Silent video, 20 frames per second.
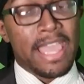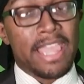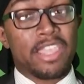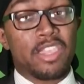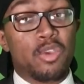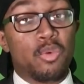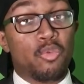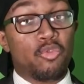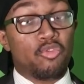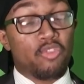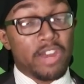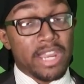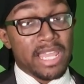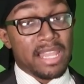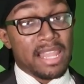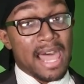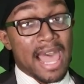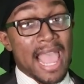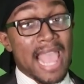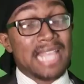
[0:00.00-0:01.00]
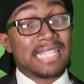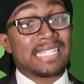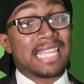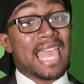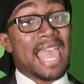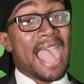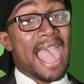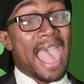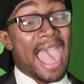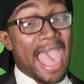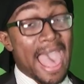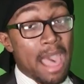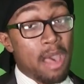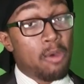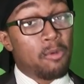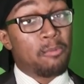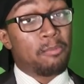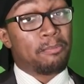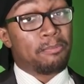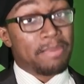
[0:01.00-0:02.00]
that you realize
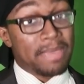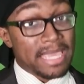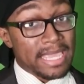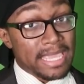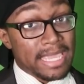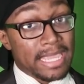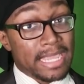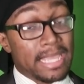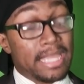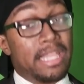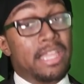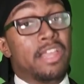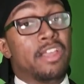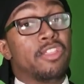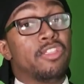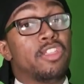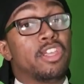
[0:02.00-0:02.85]
how big